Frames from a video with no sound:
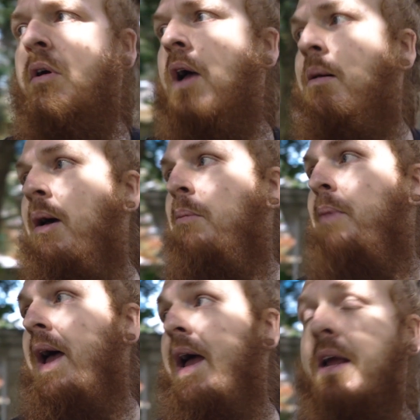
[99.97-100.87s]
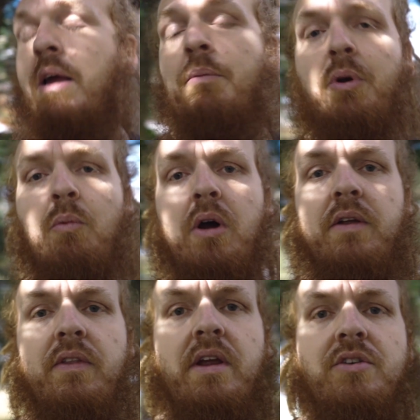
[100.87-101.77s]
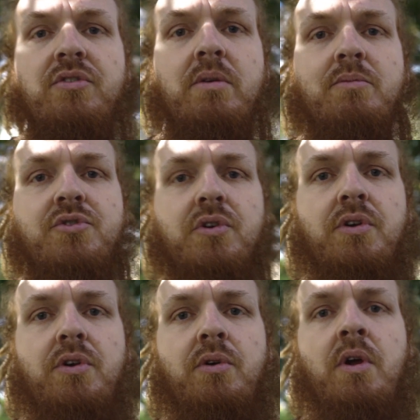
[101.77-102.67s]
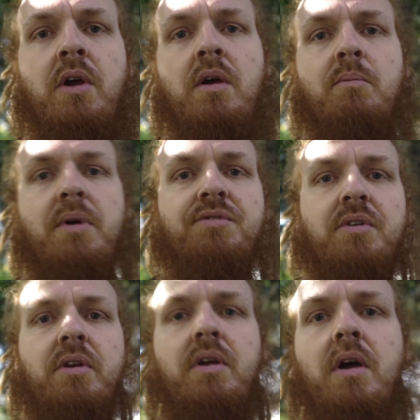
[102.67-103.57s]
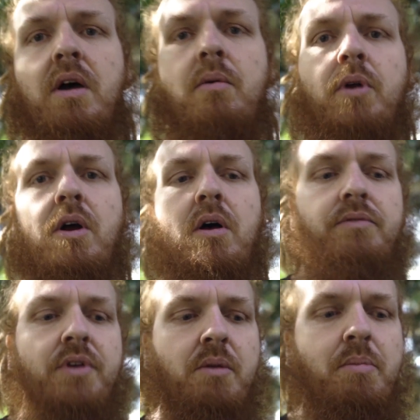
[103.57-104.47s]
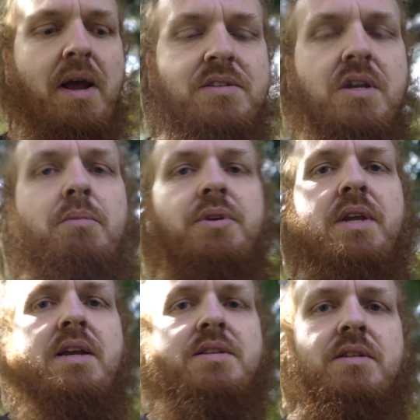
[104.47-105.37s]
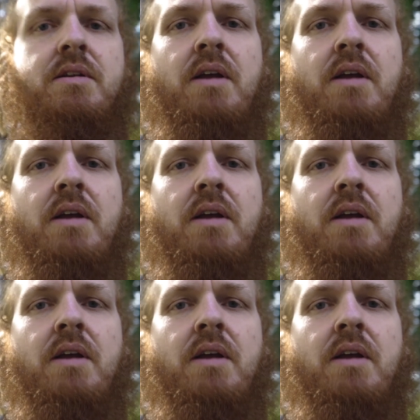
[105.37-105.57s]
I'm out back. I'm going to walk in the Airstream and show you basically what all I've done the past couple of days.